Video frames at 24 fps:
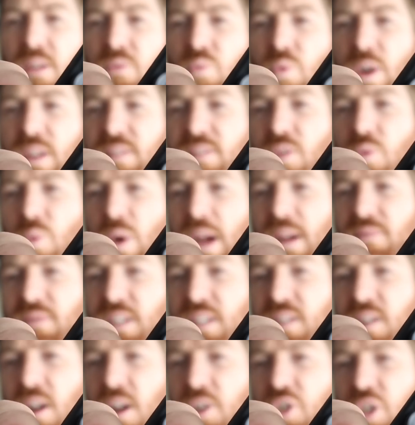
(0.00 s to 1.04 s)
And with the wave
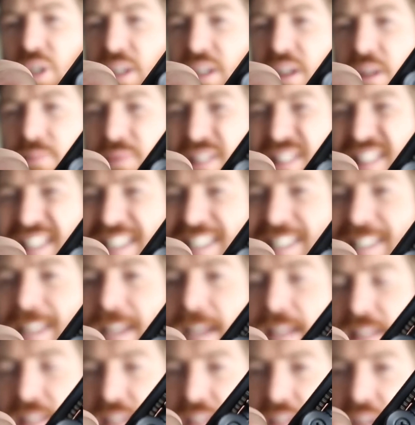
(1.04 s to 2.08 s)
discussion comes the
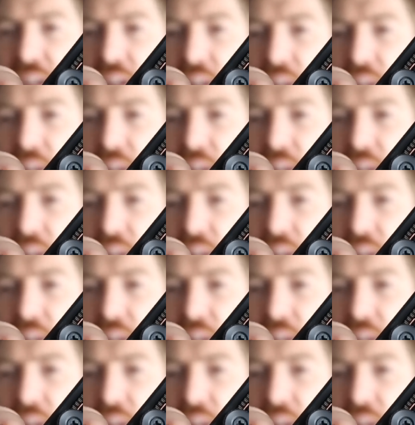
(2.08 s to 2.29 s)
disc.